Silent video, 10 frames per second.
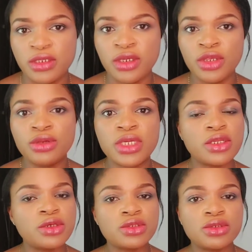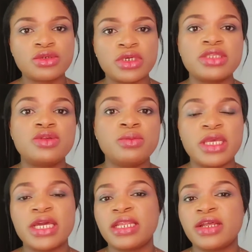You can also try to make
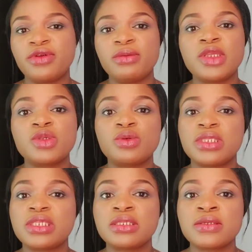an agreement with